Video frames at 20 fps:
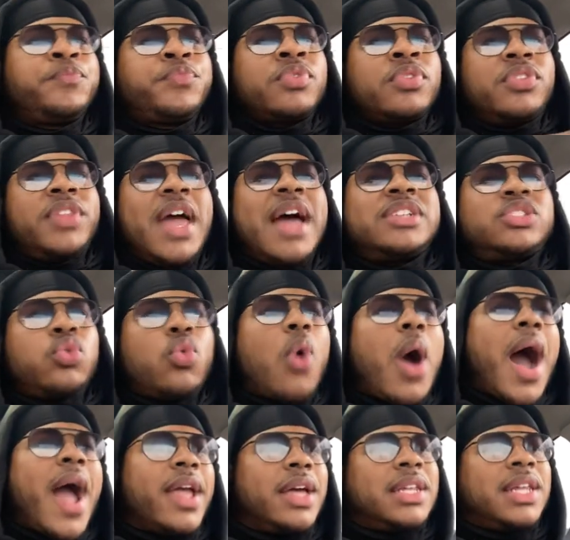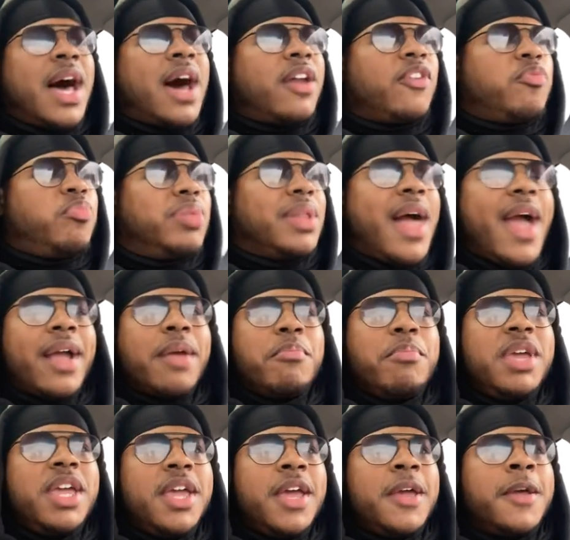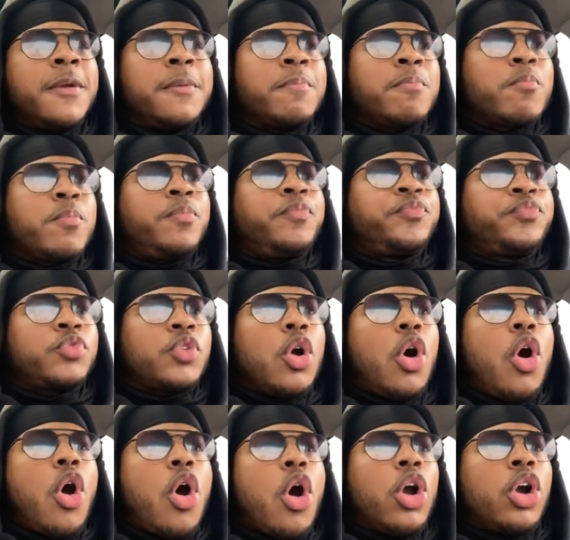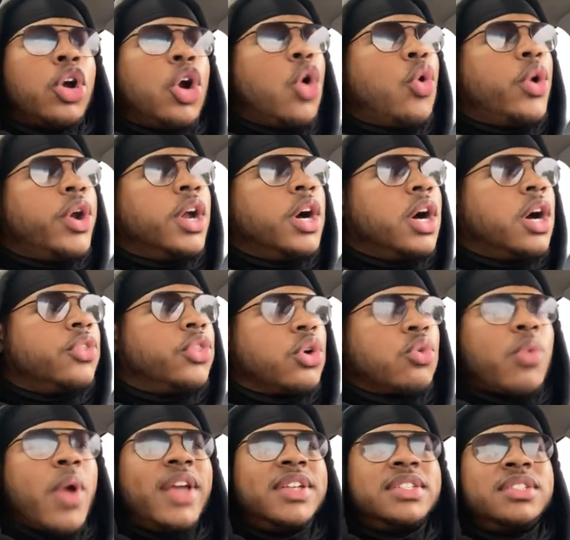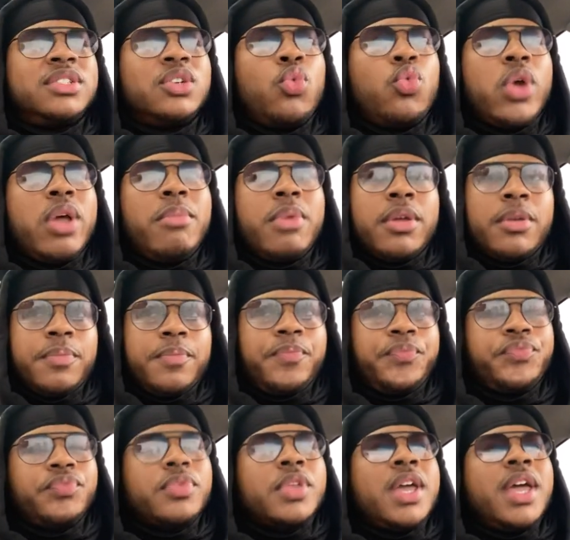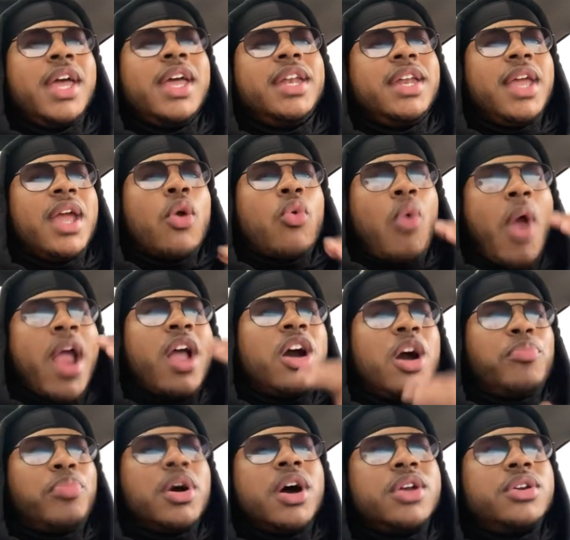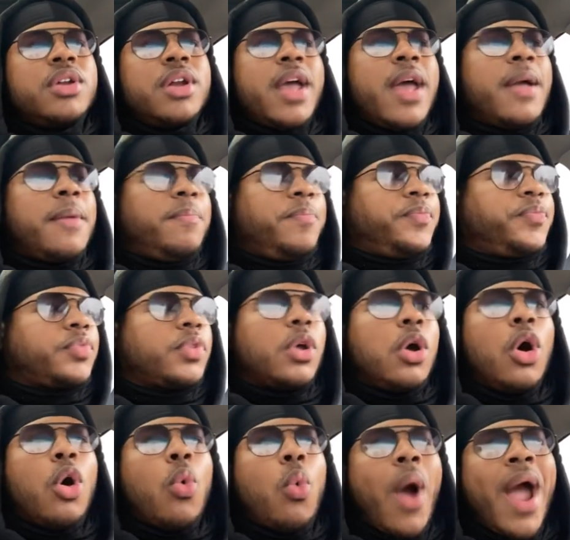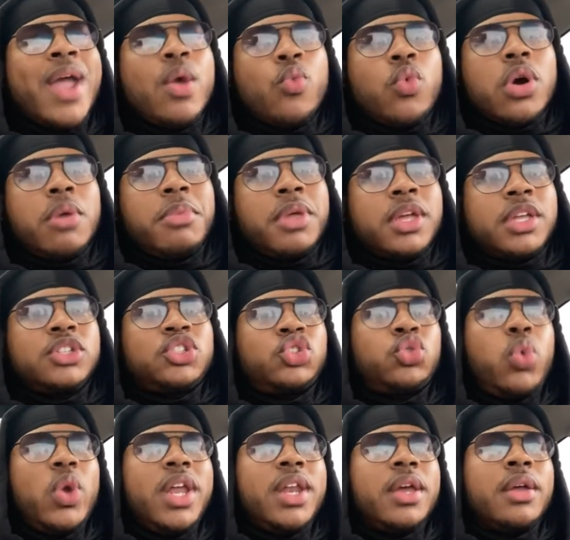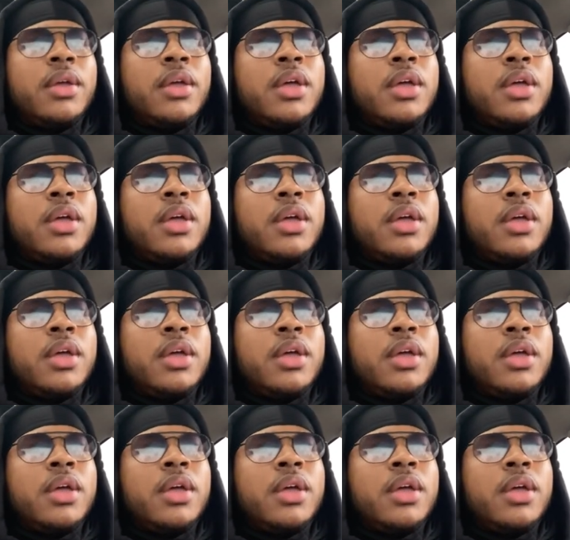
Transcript: That's why a lot of black men are going to other races of women. And then right up under that, a white woman tweeted,